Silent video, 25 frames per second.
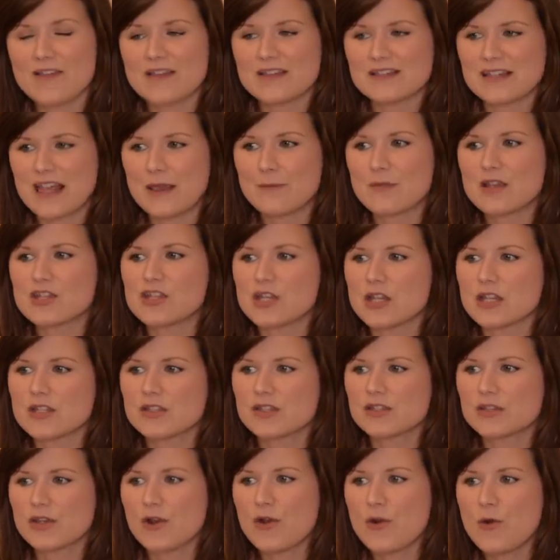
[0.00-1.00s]
this image
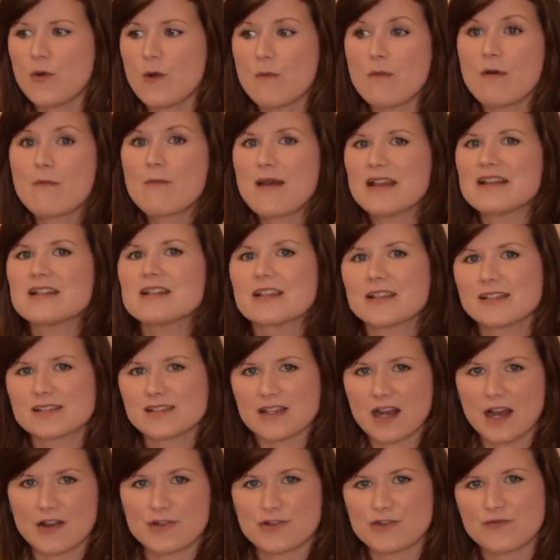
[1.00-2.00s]
is so momentous
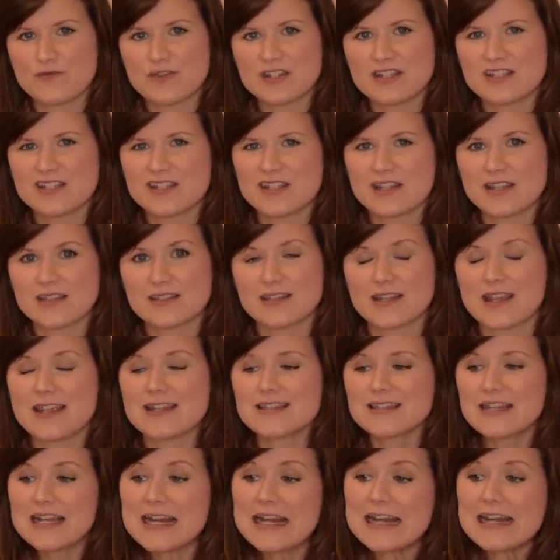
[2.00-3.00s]
to astrophysicists
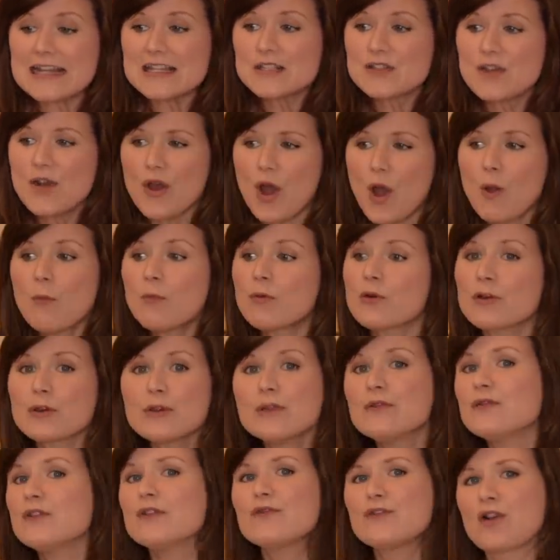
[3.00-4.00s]
is that it is a
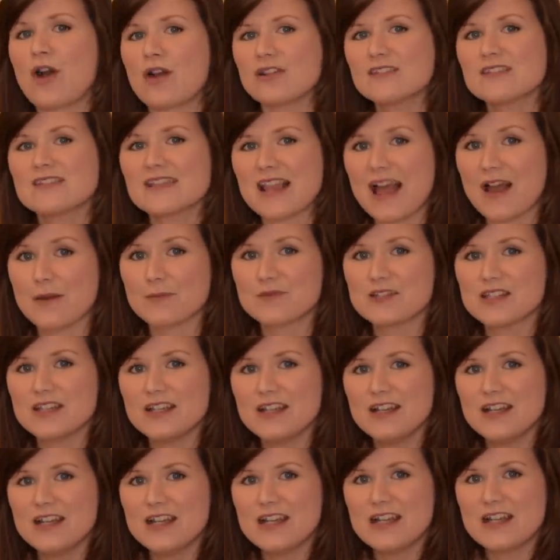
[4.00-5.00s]
proof of concept.
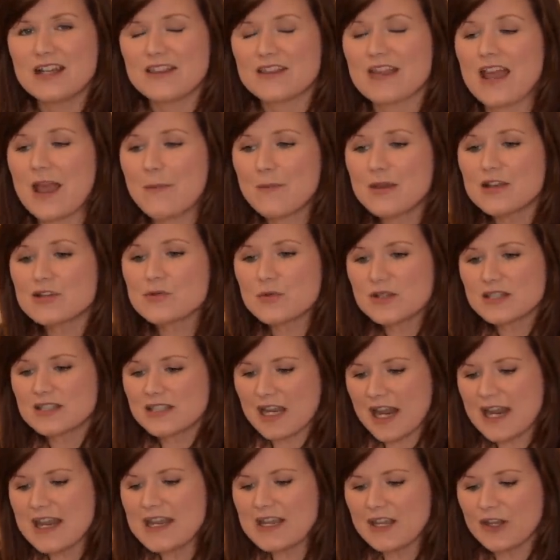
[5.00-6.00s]
The image was
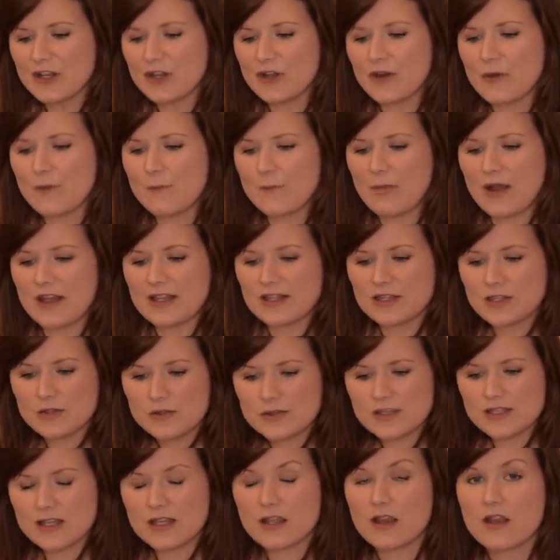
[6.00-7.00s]
taken by
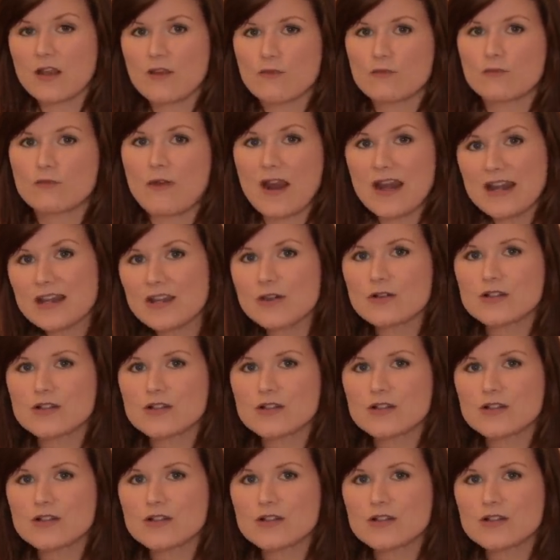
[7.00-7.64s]
using radio